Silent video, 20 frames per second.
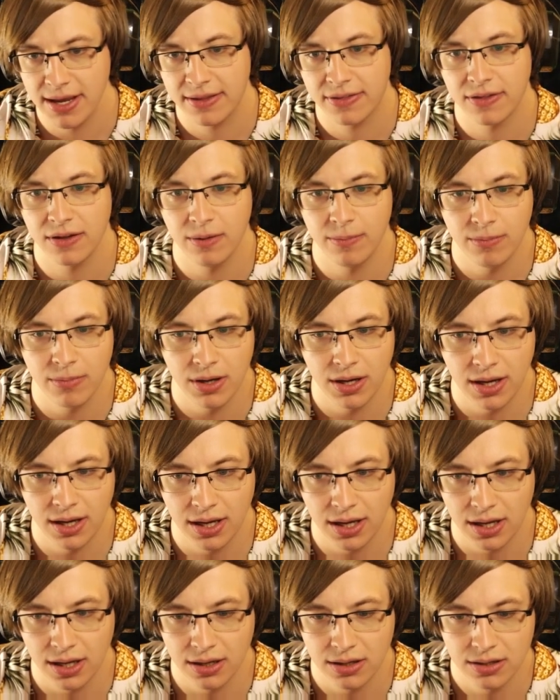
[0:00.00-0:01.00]
them...
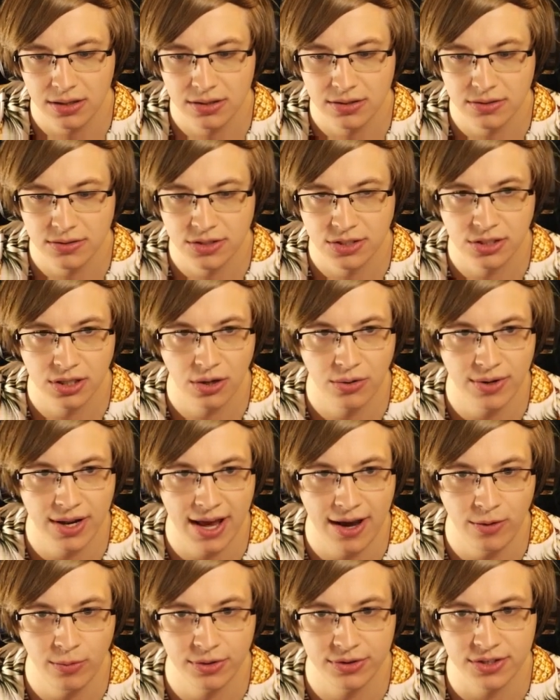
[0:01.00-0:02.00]
Uh, slow
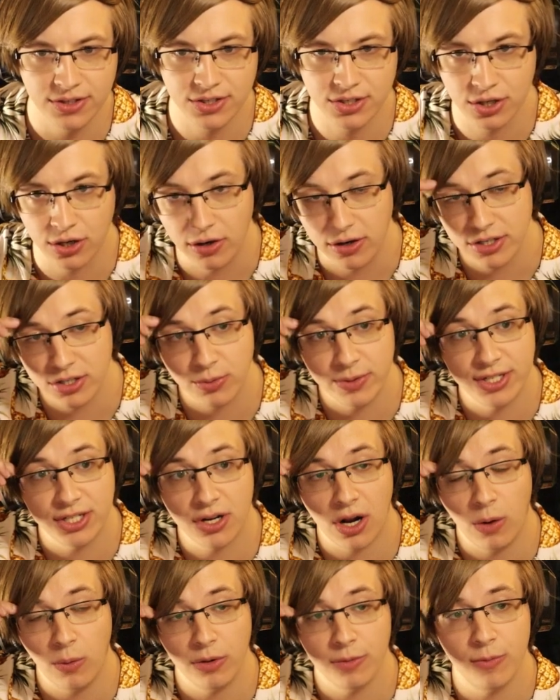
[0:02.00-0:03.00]
down with this turret. So we
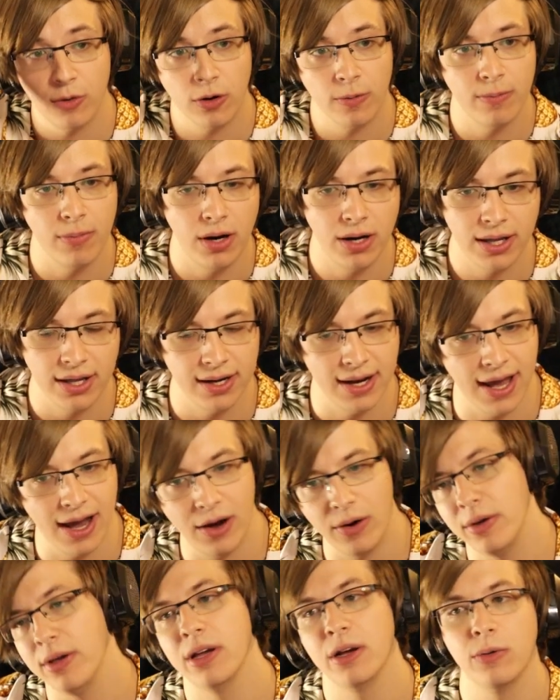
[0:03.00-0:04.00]
start with more money
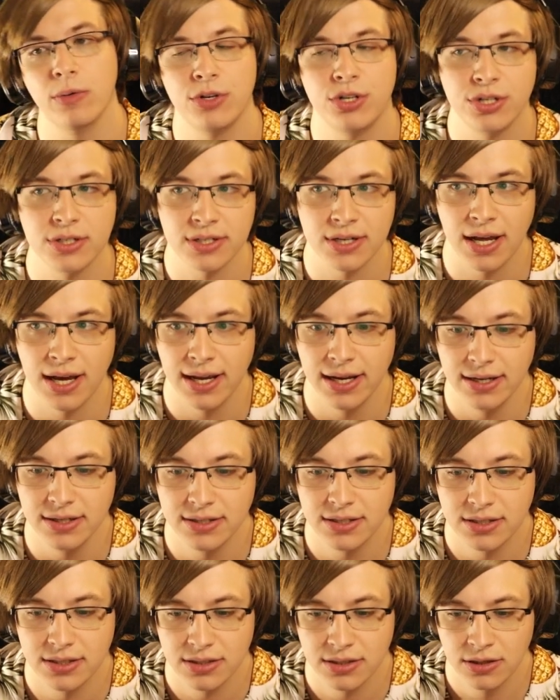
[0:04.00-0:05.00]
now here, which is
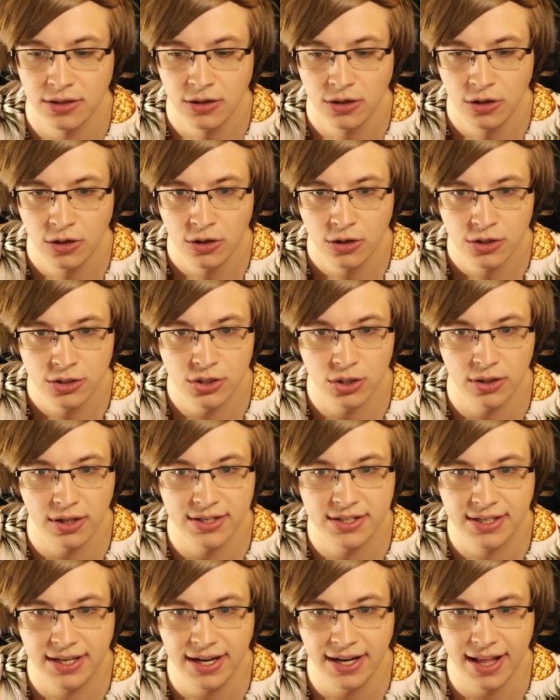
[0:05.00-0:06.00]
nice. So
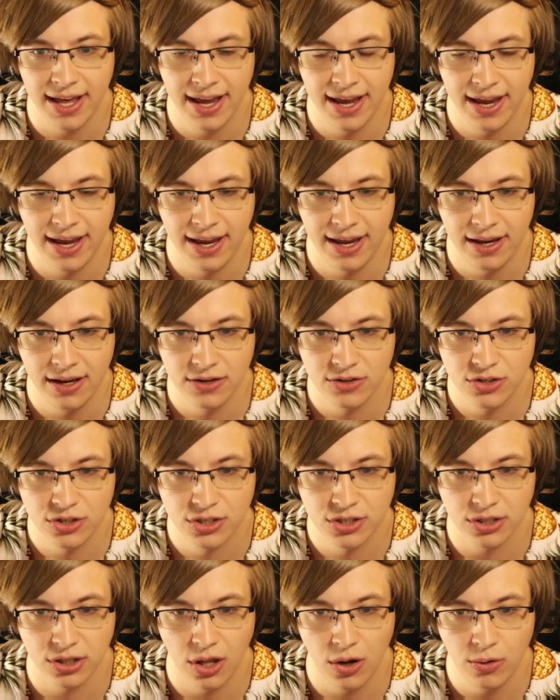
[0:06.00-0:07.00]
let's get a
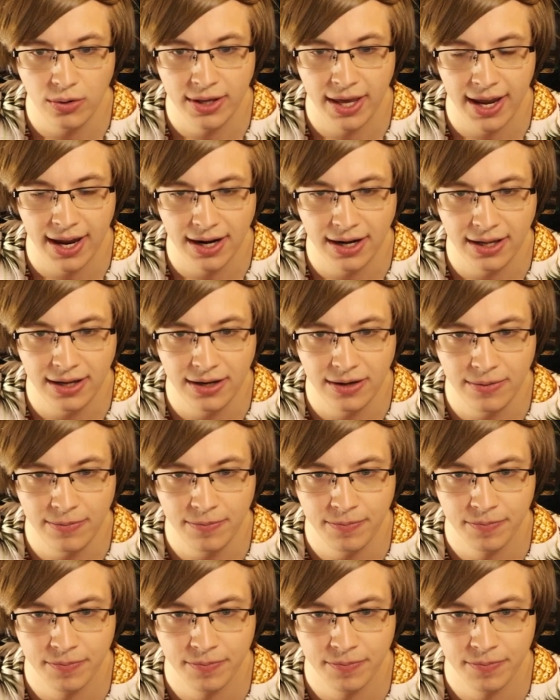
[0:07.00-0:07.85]
slow cannon.